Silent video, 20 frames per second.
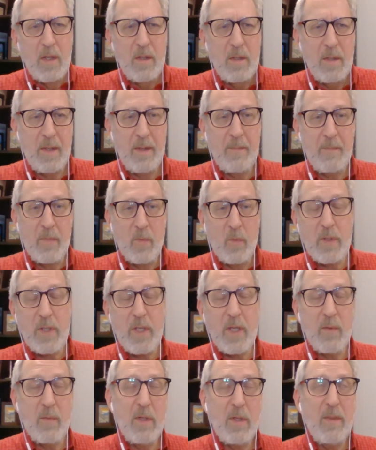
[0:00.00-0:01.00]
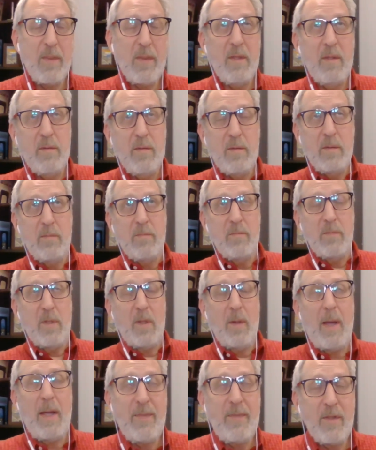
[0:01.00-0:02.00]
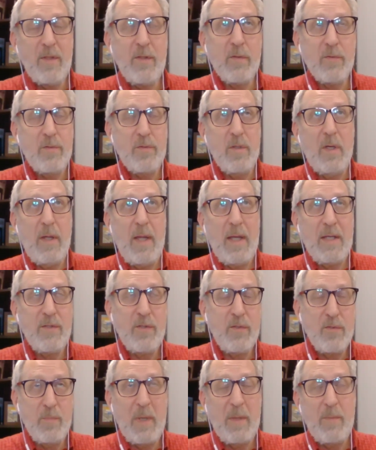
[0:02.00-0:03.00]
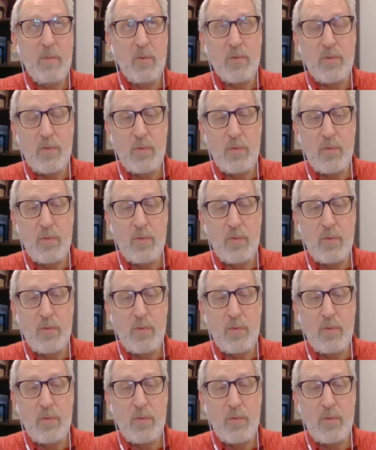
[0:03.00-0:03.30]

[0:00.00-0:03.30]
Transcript: Okay, well, I think there's